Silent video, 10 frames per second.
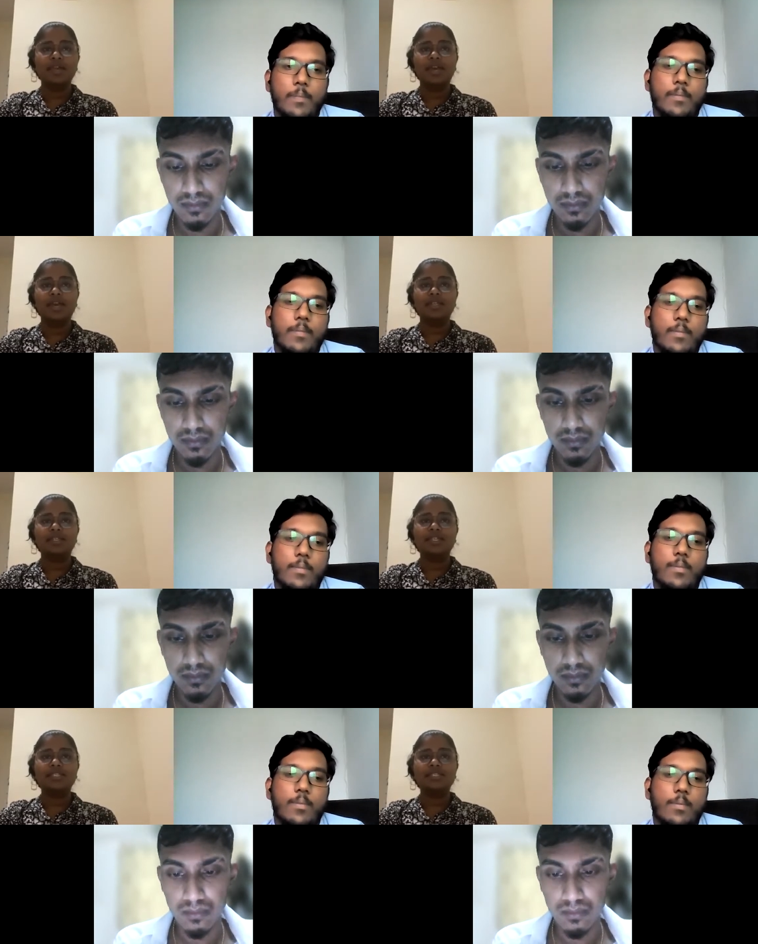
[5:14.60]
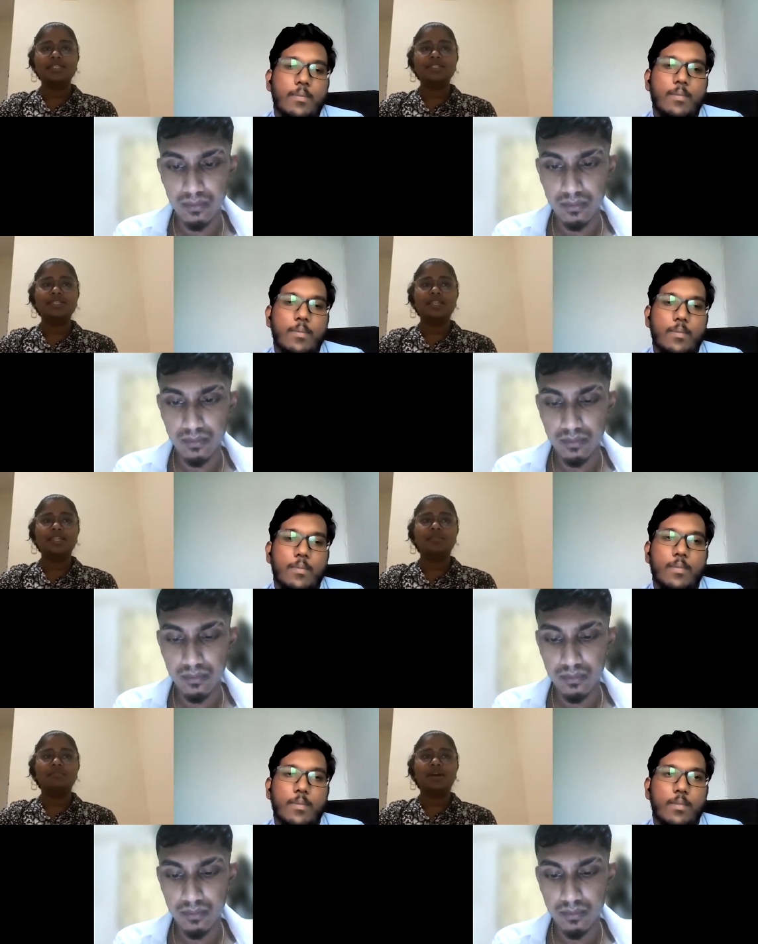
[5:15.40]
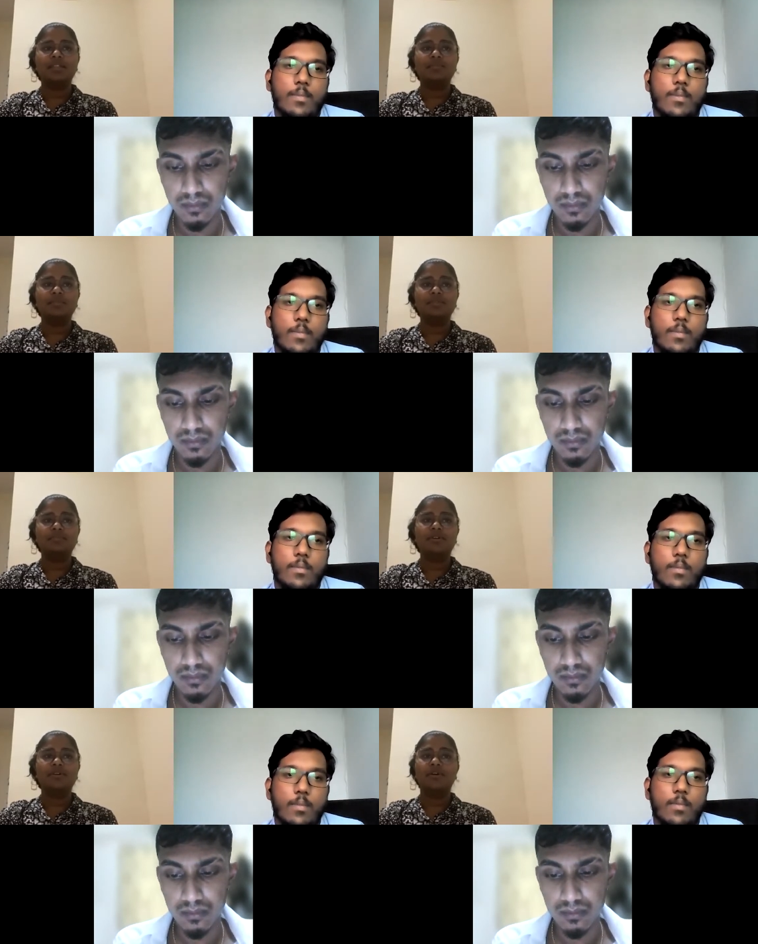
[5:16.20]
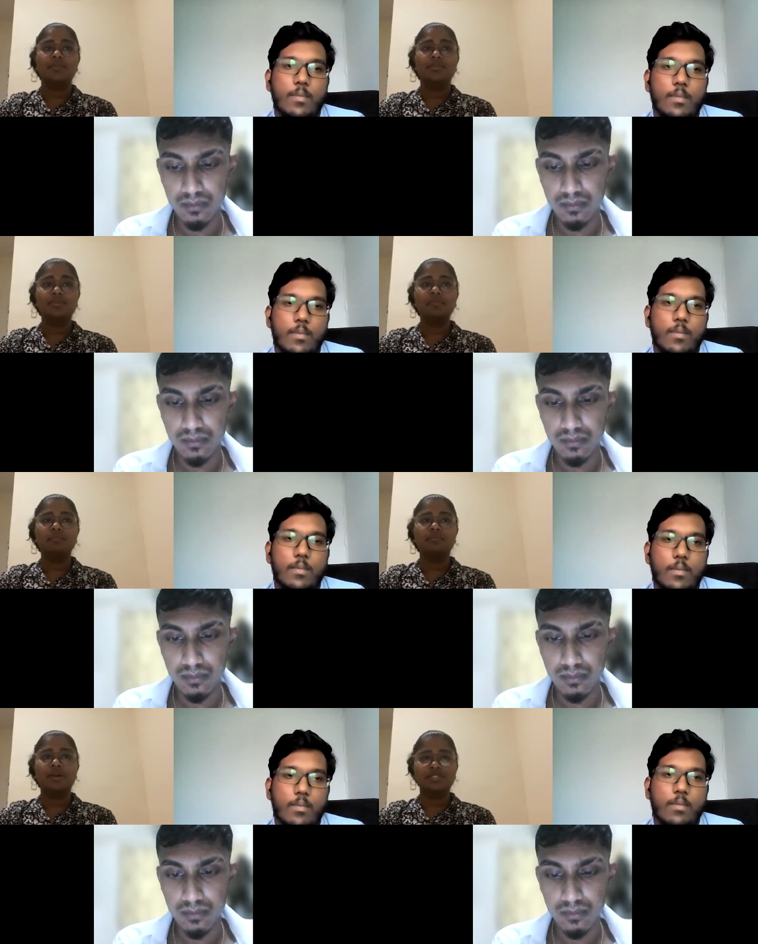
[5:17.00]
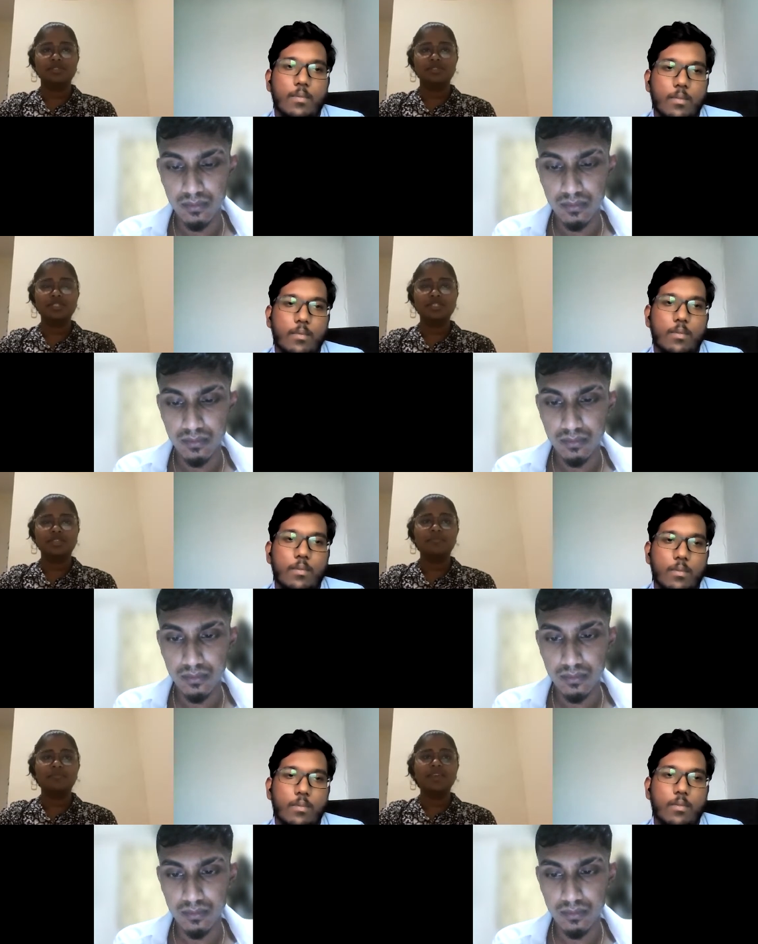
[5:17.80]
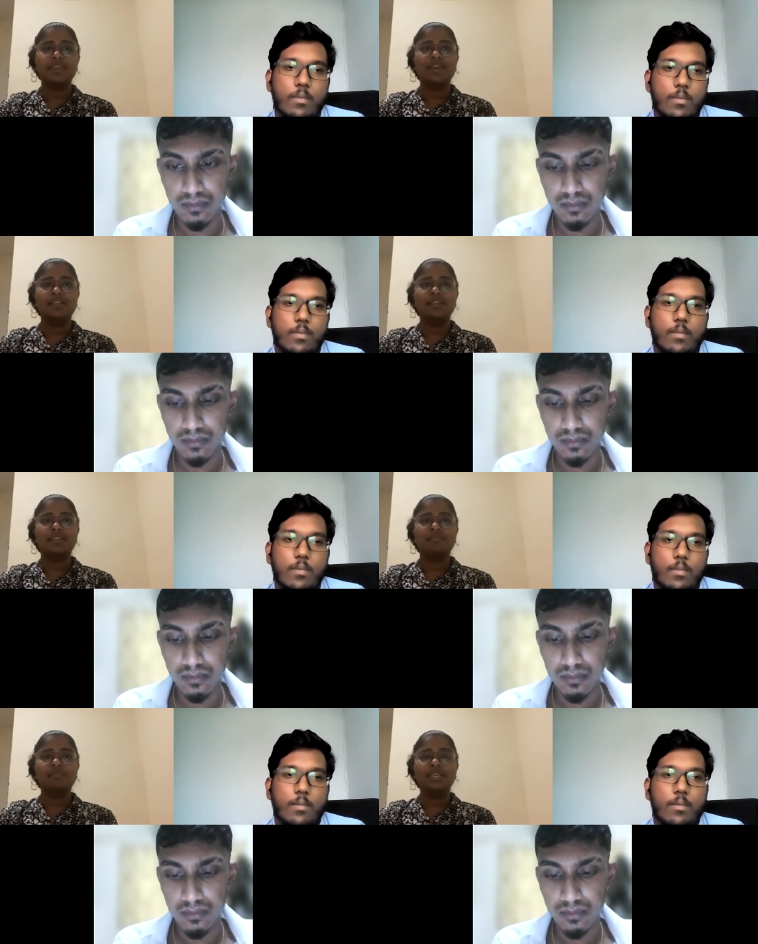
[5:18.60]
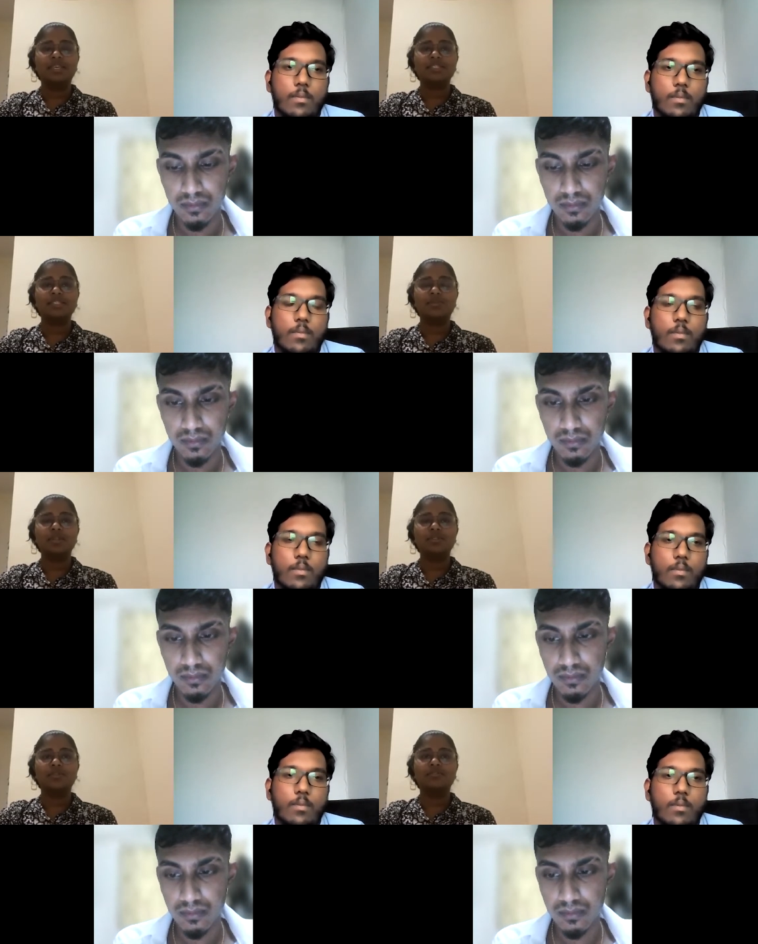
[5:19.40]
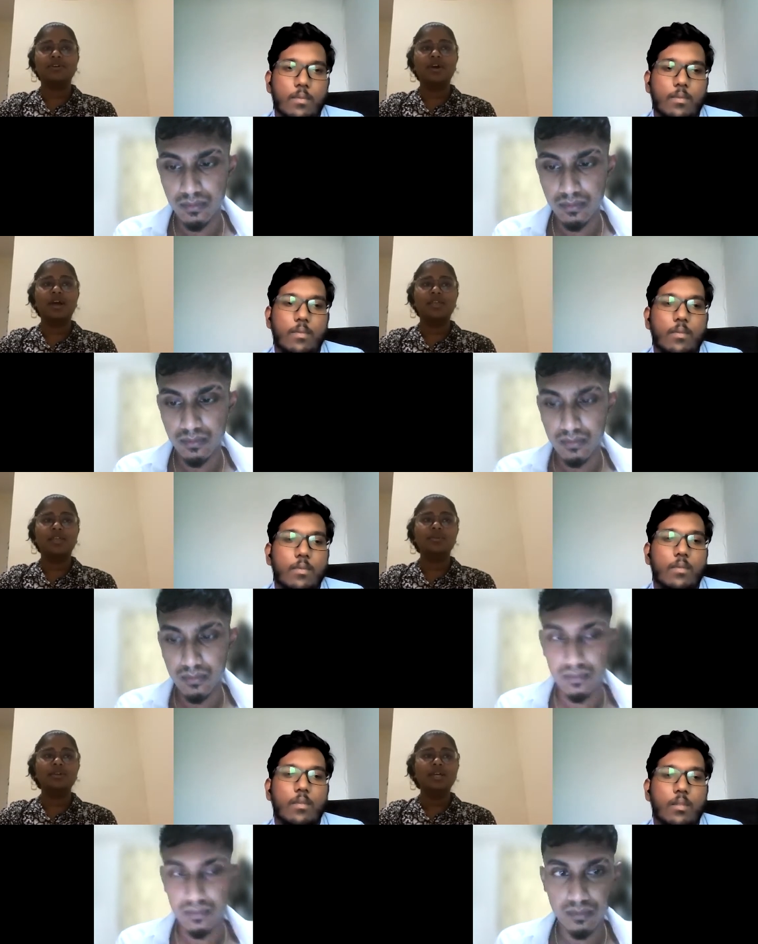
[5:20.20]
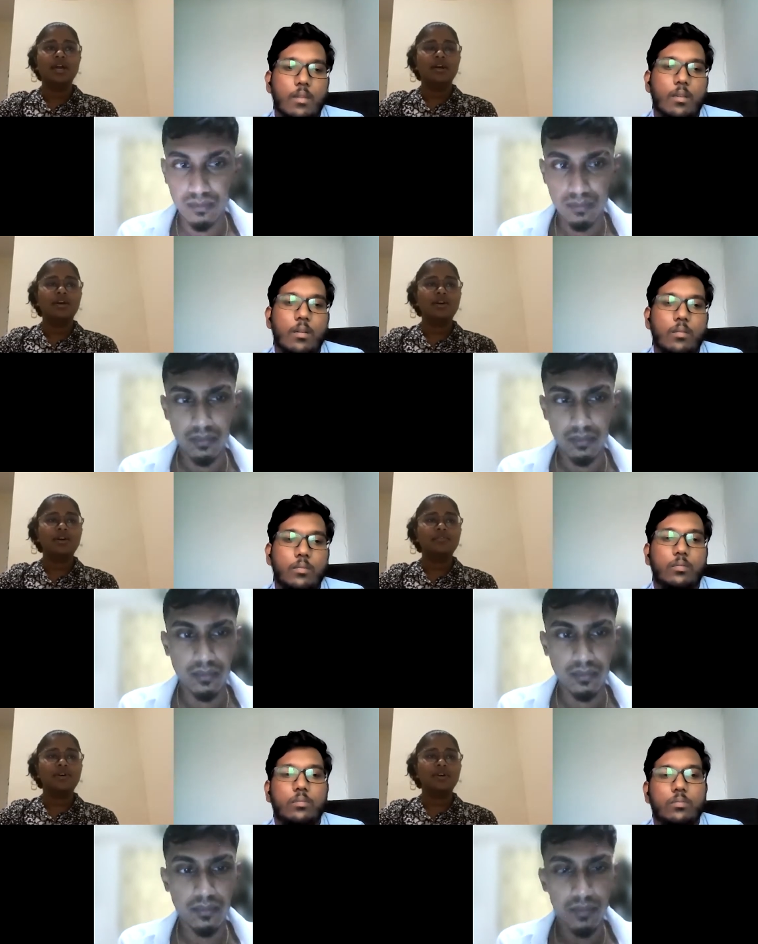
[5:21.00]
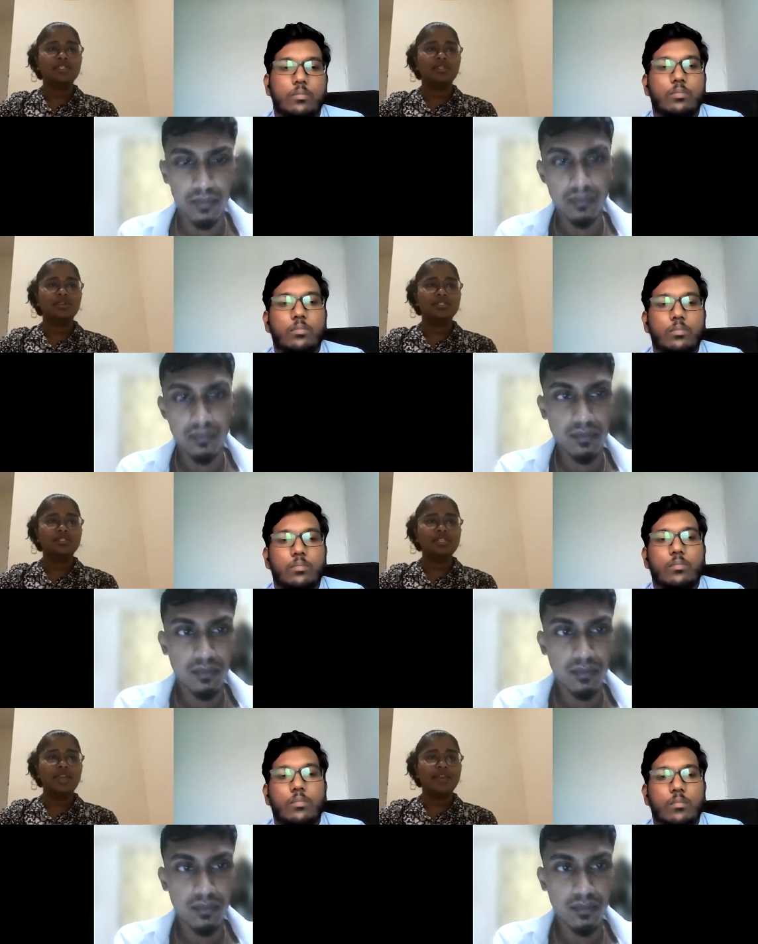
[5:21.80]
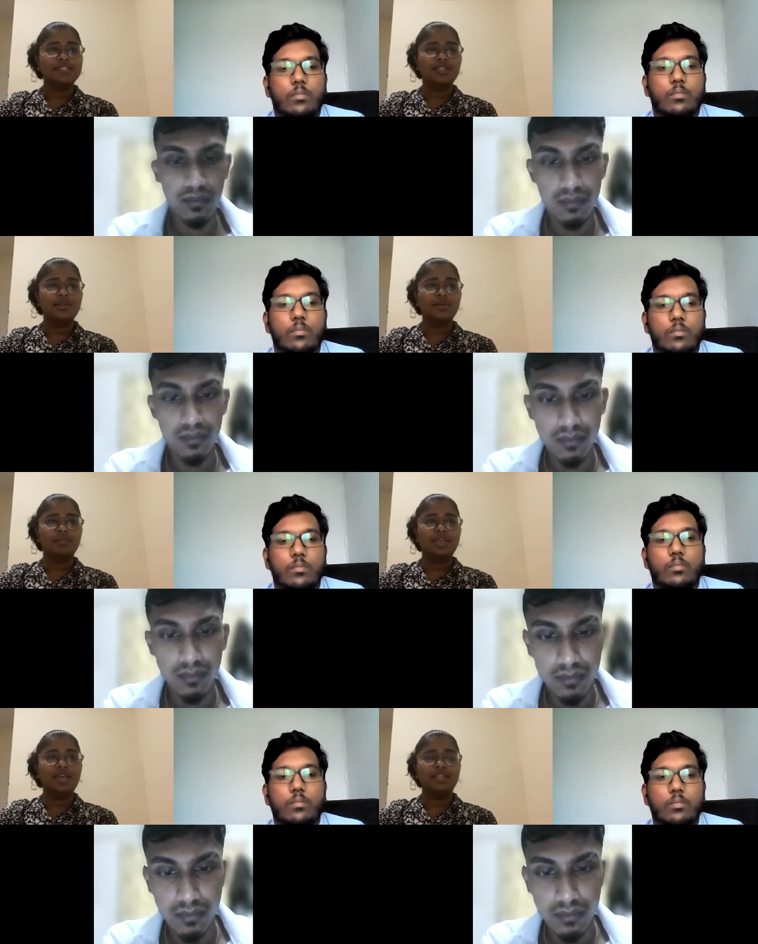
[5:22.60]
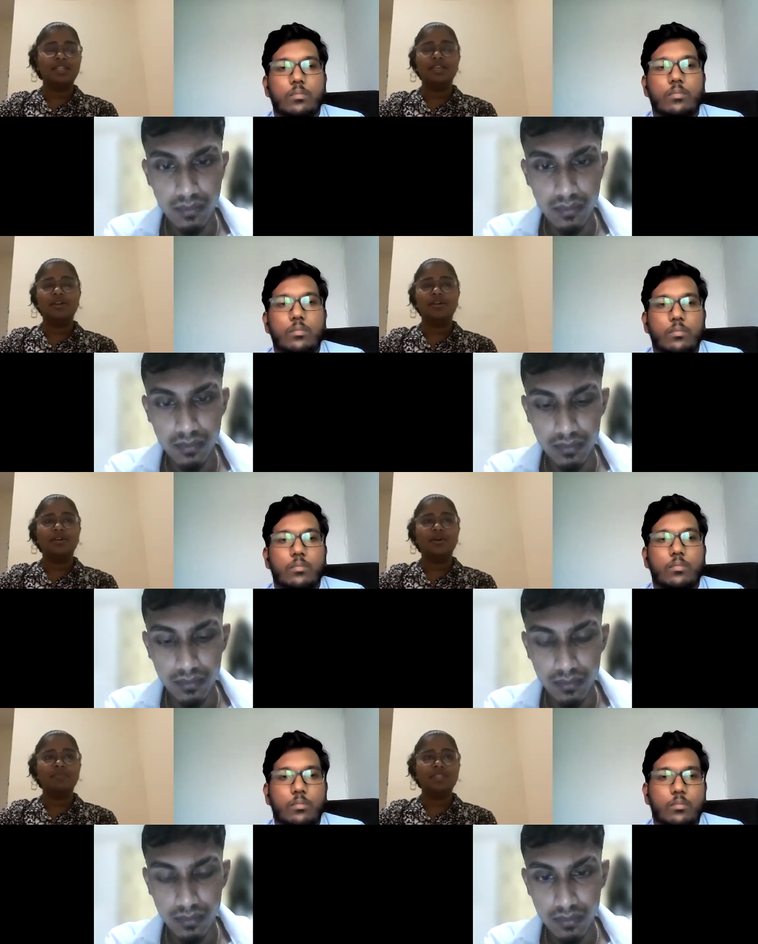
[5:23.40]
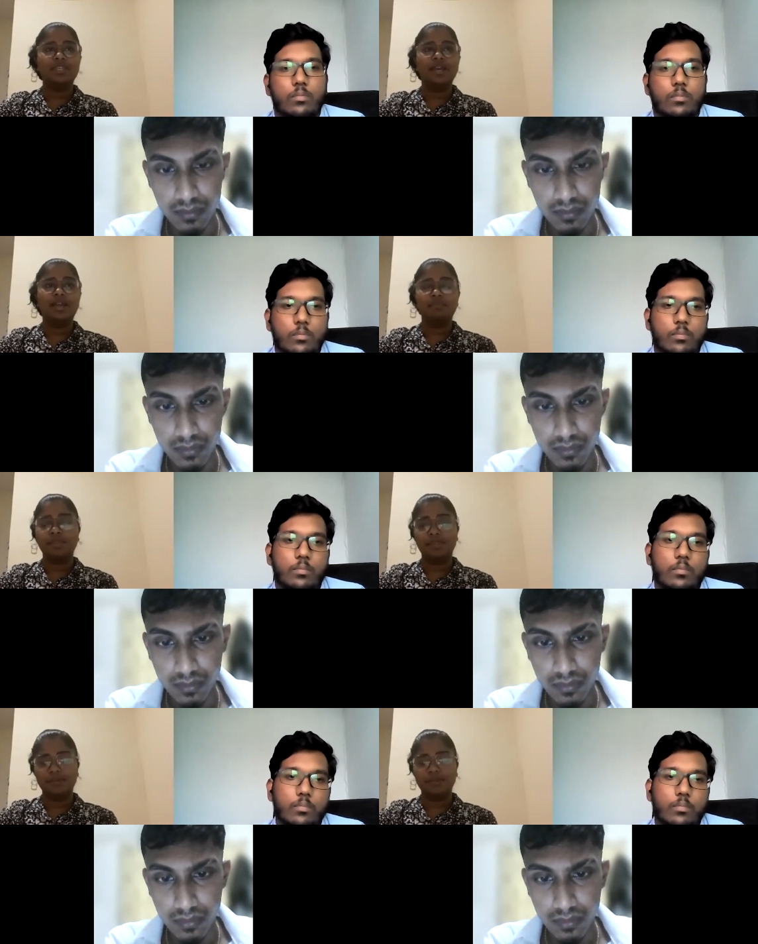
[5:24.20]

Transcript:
Speaker 1: and disease in mother before or during parturition. And the therapy is 1 to 4 IU of oxytocin, SQBID or TIP.